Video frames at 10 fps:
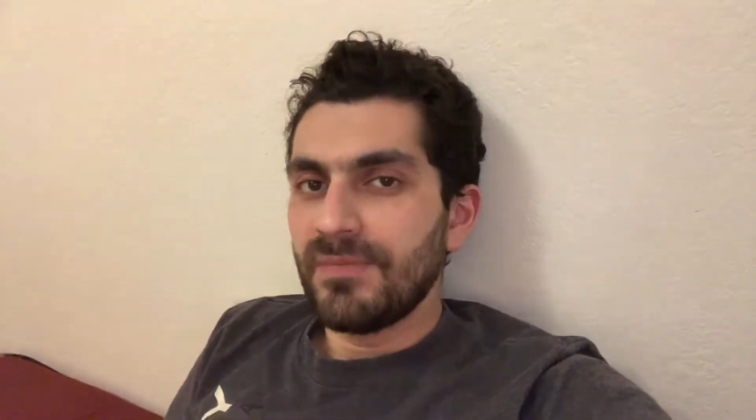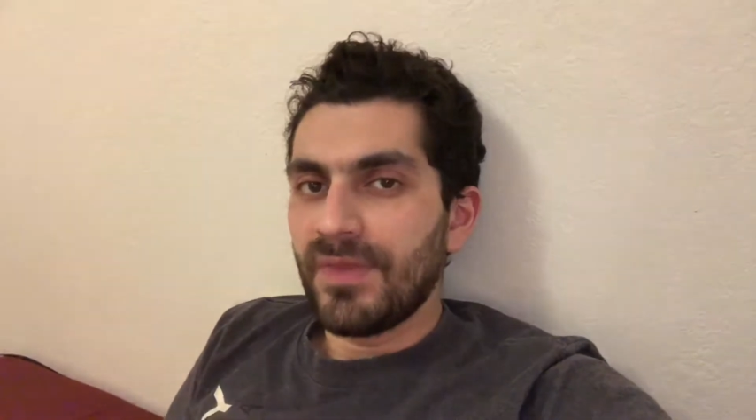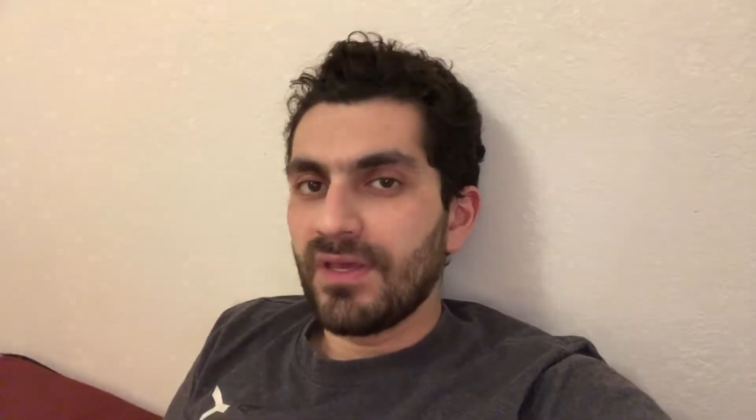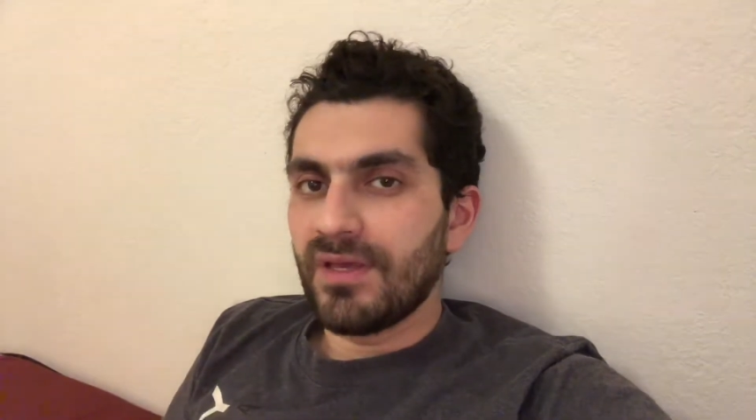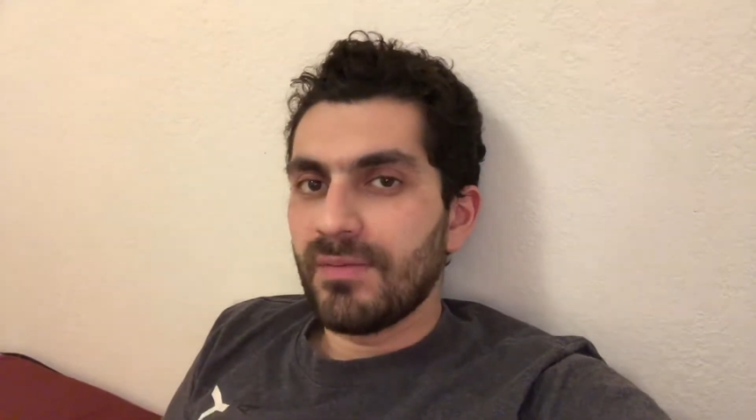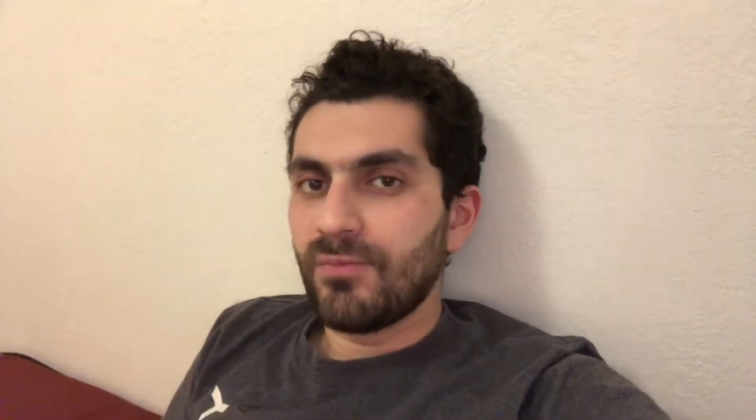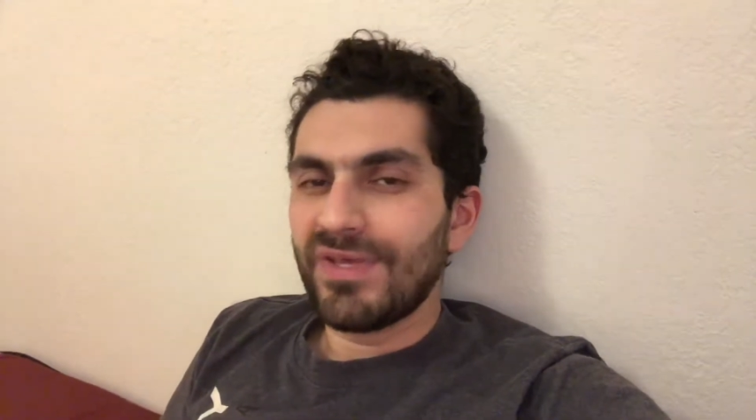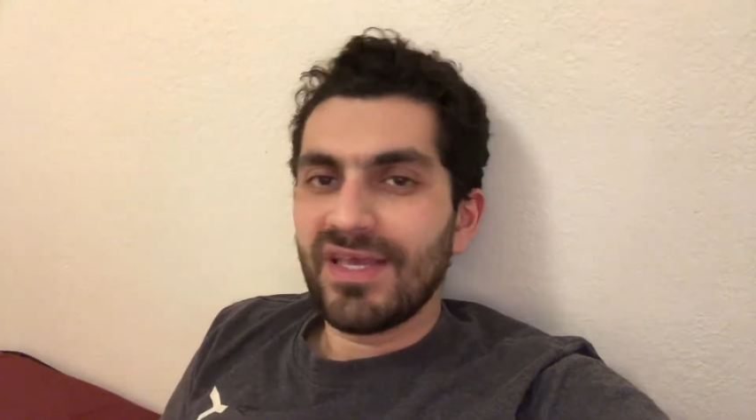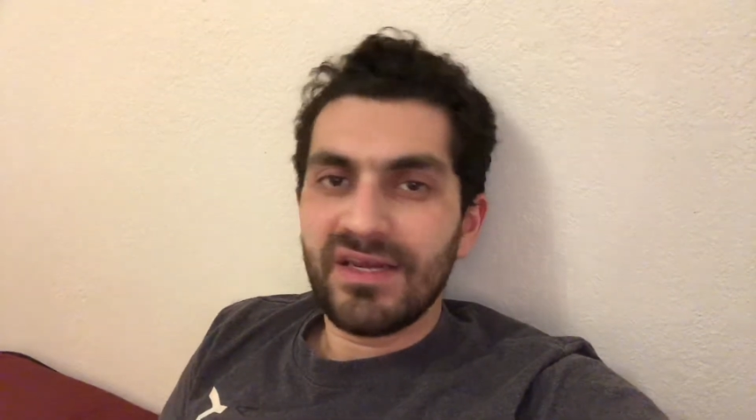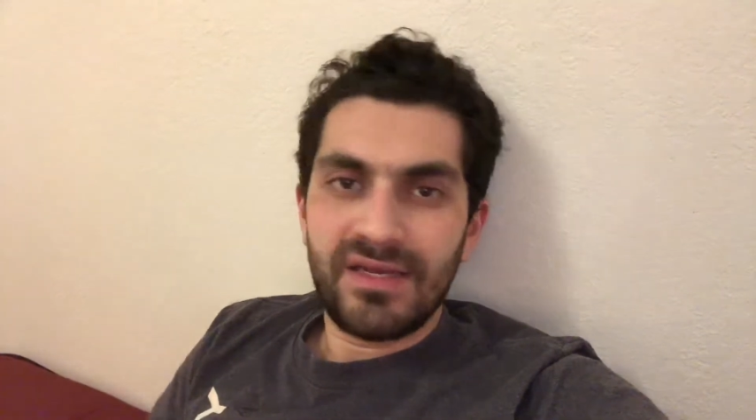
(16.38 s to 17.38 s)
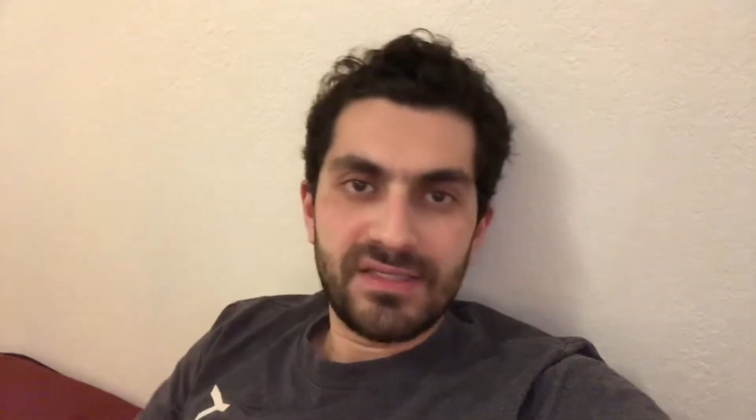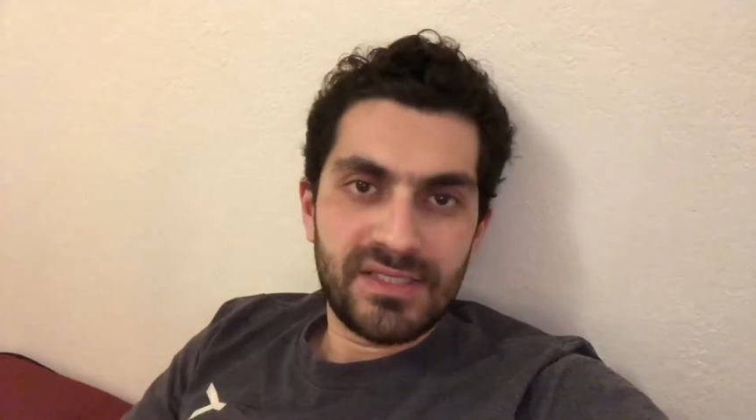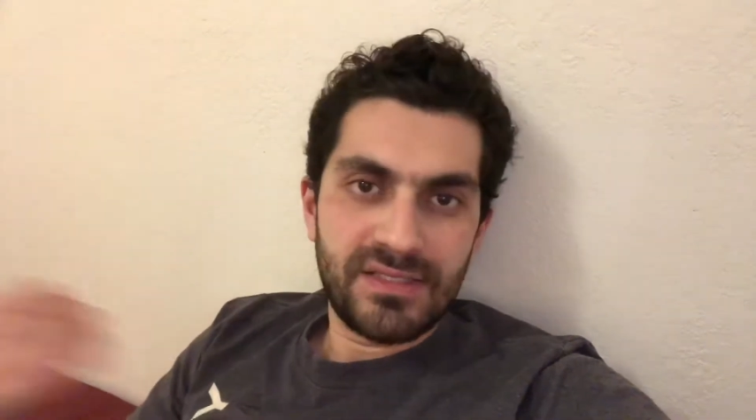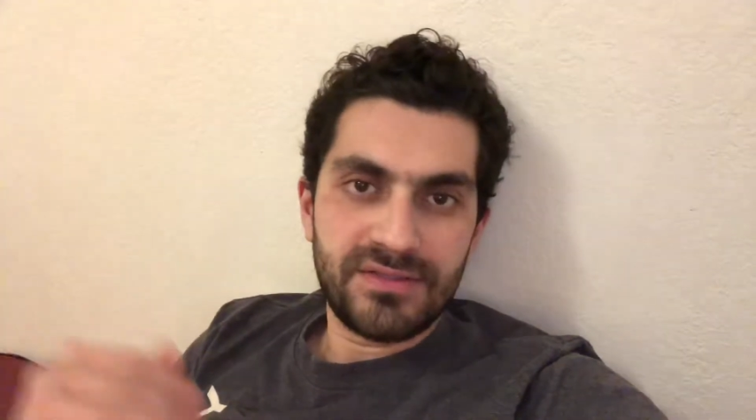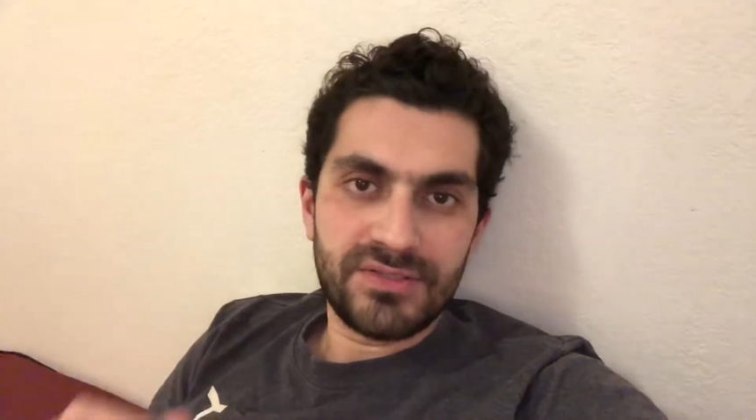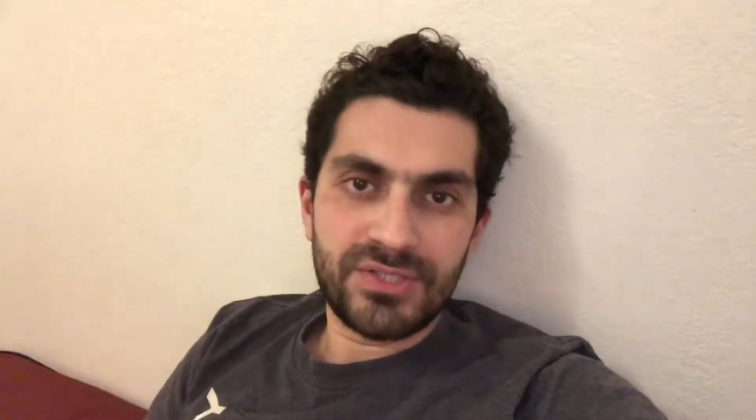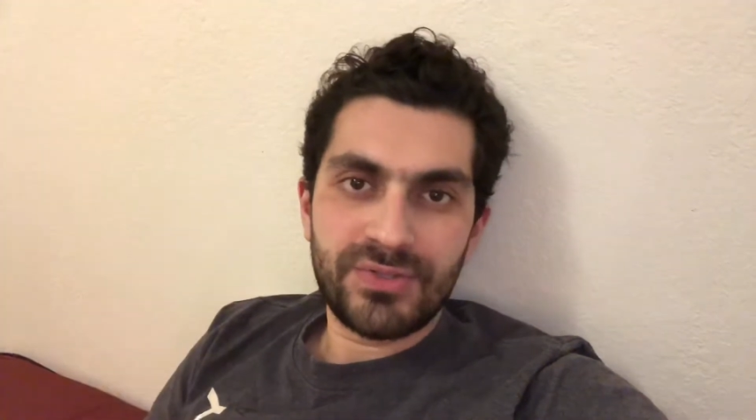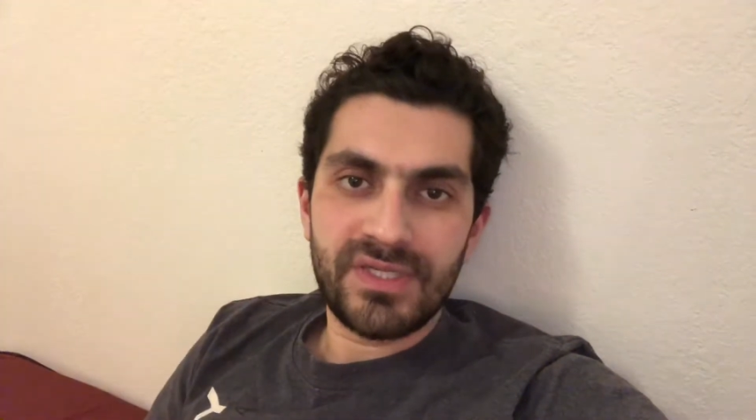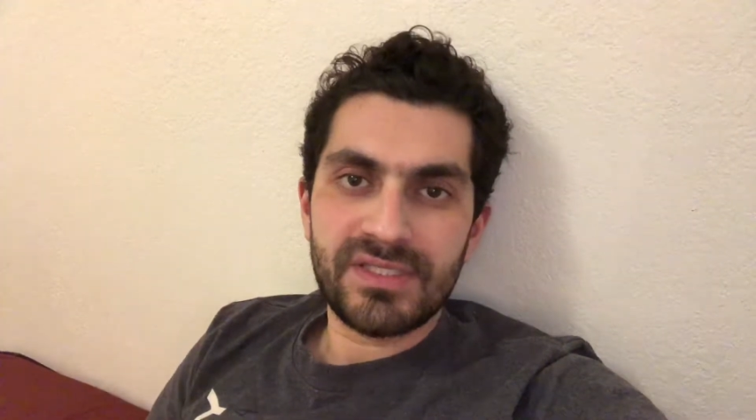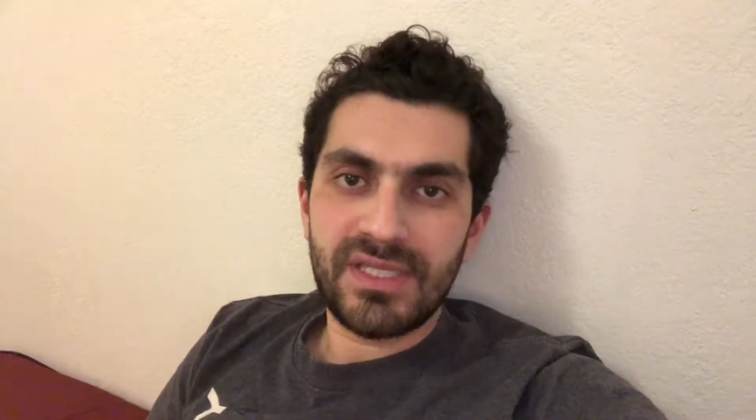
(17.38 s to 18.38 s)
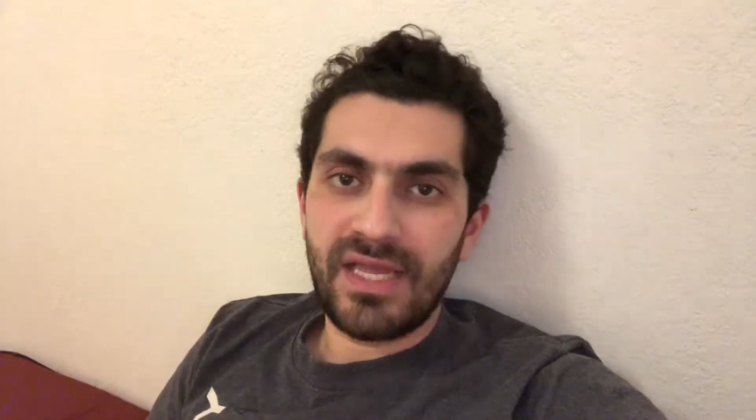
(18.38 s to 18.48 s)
um, we can lessen their stress